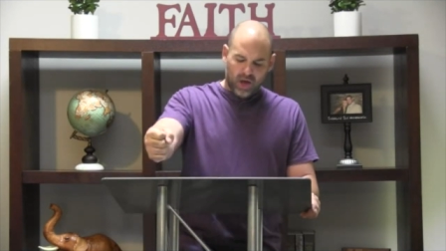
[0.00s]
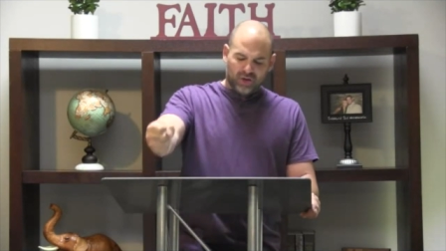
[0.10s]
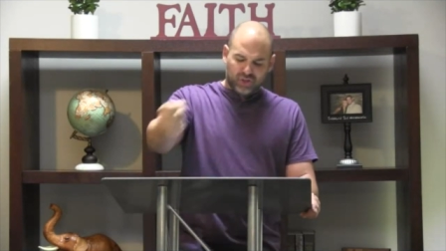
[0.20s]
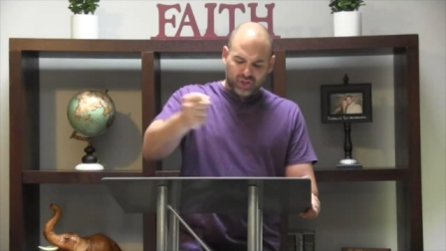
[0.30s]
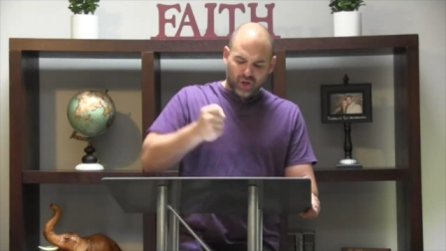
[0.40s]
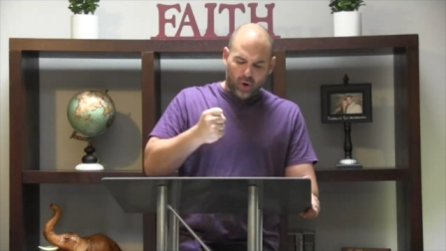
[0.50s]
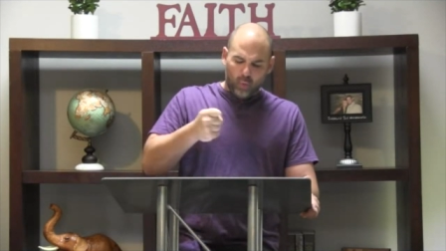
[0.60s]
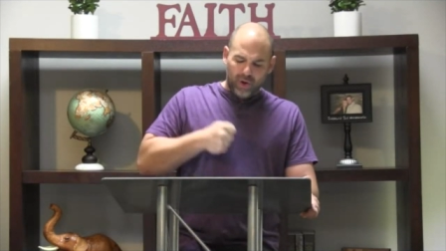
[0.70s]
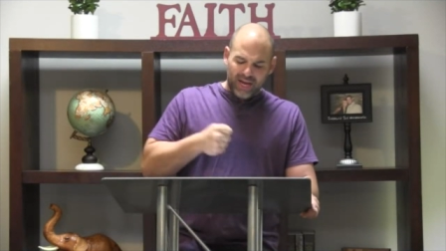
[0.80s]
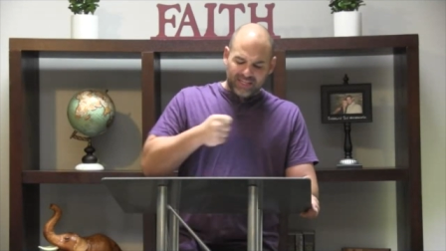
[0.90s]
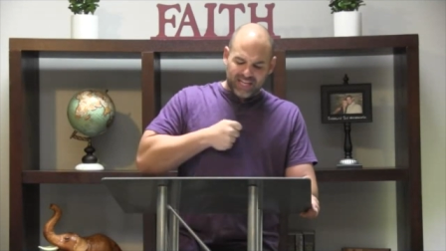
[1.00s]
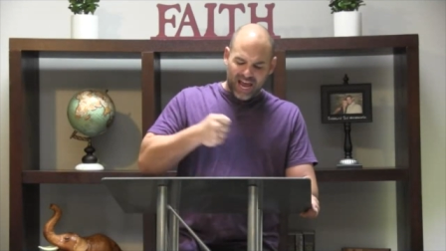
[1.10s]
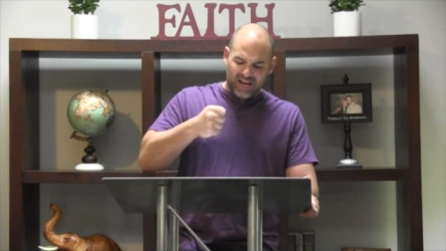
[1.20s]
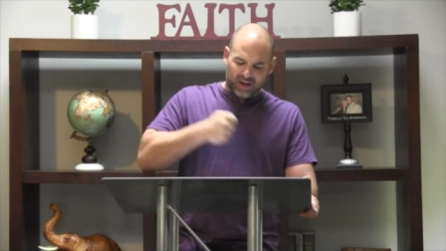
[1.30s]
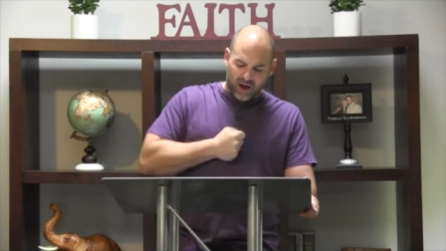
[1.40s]
So we
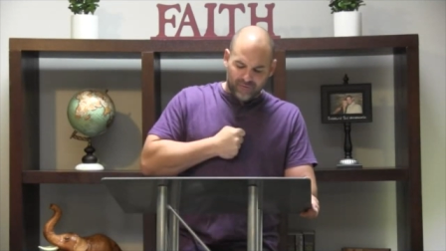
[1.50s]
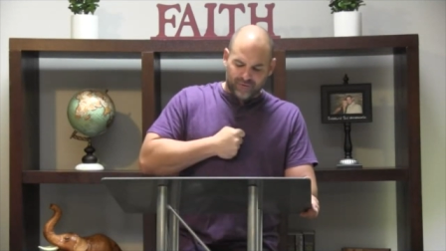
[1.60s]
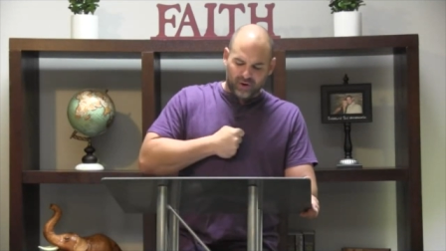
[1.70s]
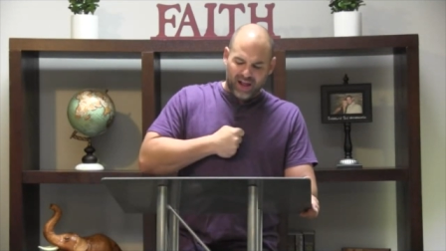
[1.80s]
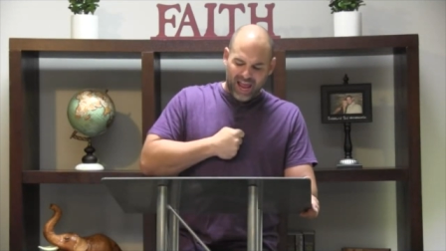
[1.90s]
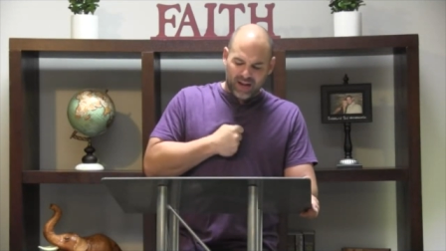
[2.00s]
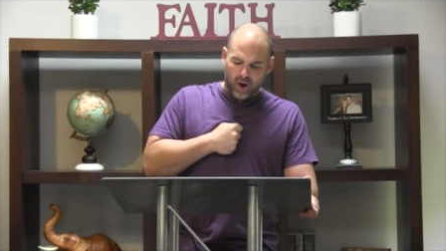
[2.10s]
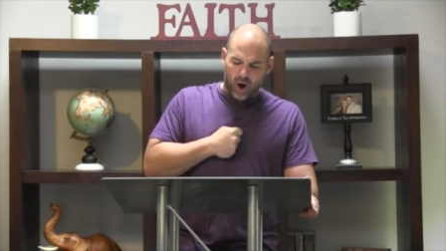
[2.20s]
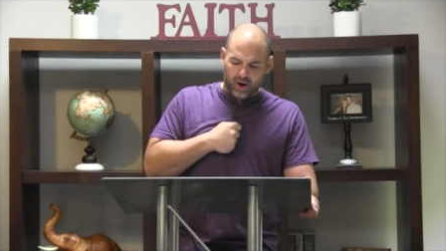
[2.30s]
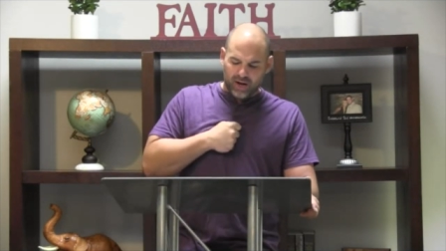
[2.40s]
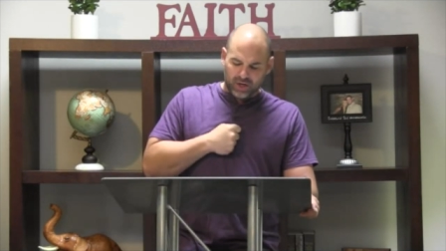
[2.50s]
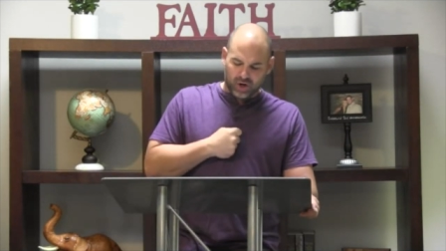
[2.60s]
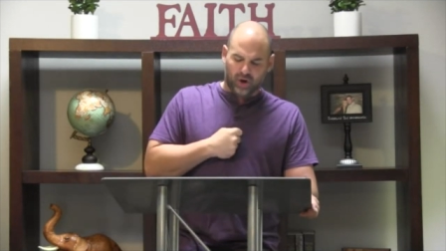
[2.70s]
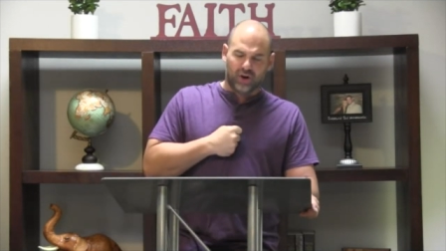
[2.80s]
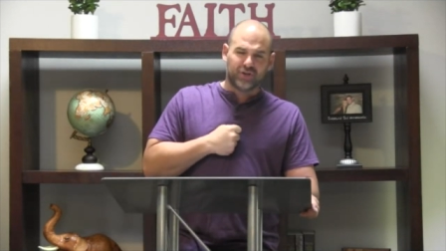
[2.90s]
take comfort and are
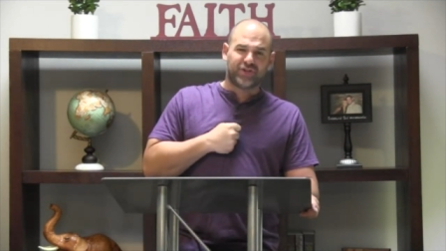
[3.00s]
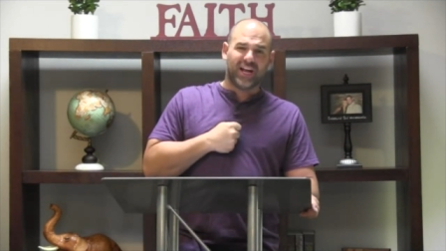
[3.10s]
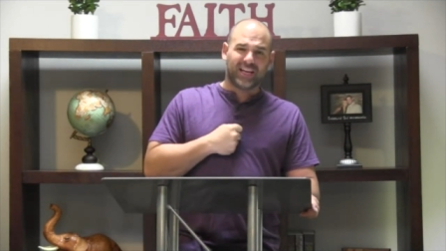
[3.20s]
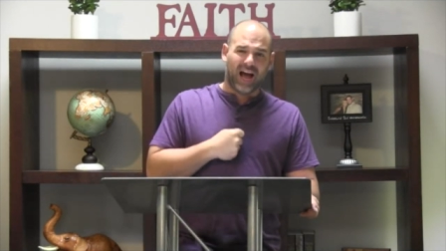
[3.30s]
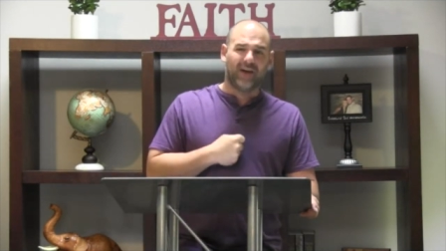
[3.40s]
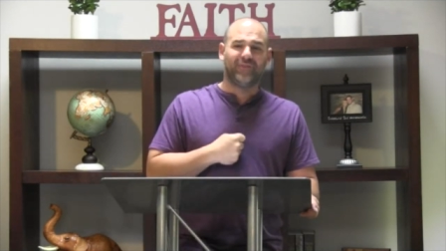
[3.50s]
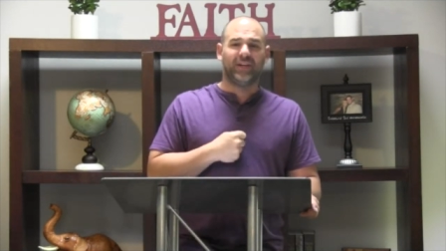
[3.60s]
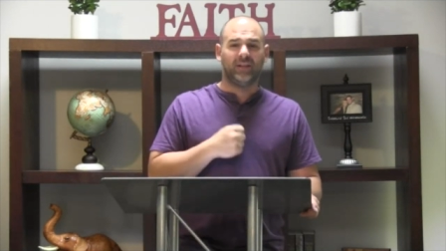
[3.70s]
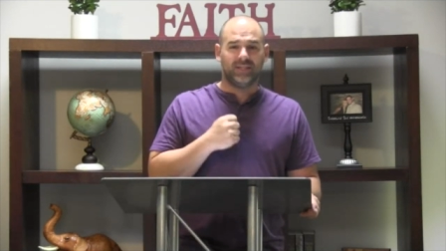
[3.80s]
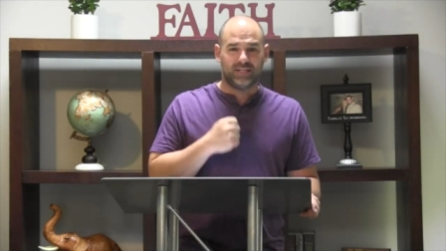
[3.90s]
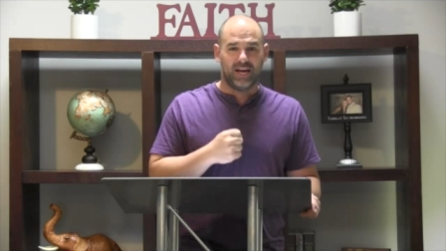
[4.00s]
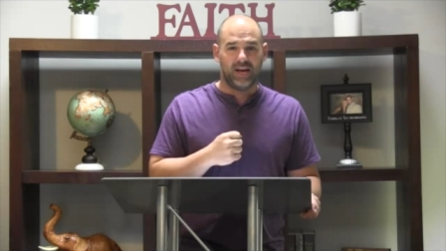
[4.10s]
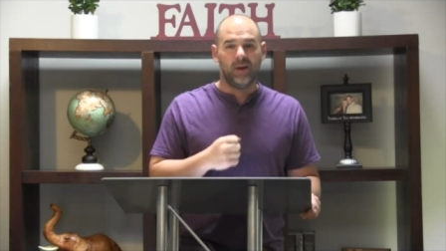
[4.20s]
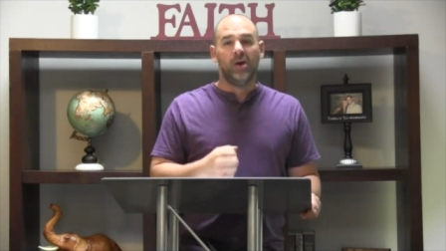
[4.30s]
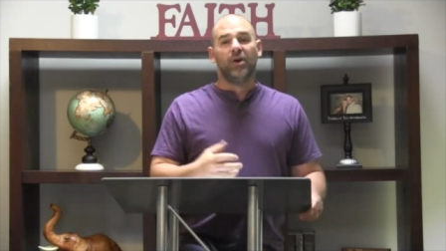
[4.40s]
encouraged and confidently say.